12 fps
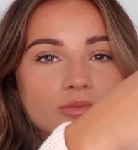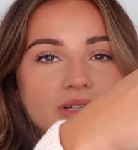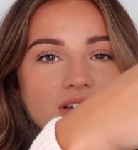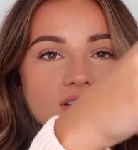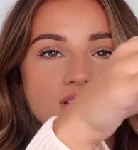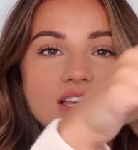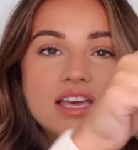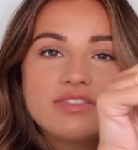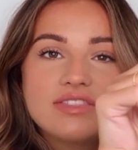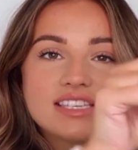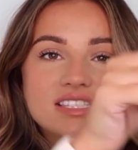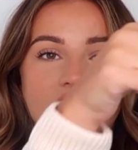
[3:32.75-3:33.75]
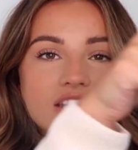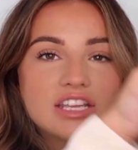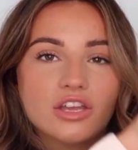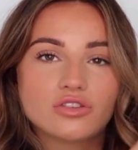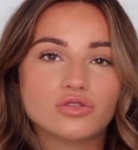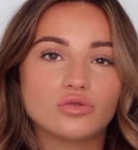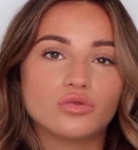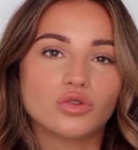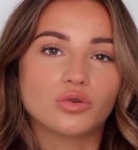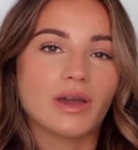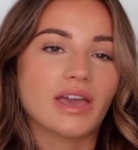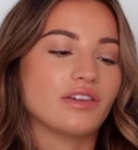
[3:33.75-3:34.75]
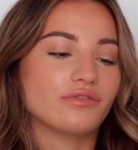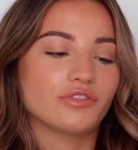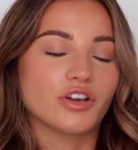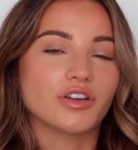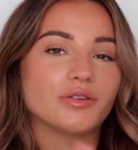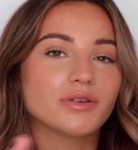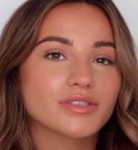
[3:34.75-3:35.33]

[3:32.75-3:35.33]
because this lining goes all the way through.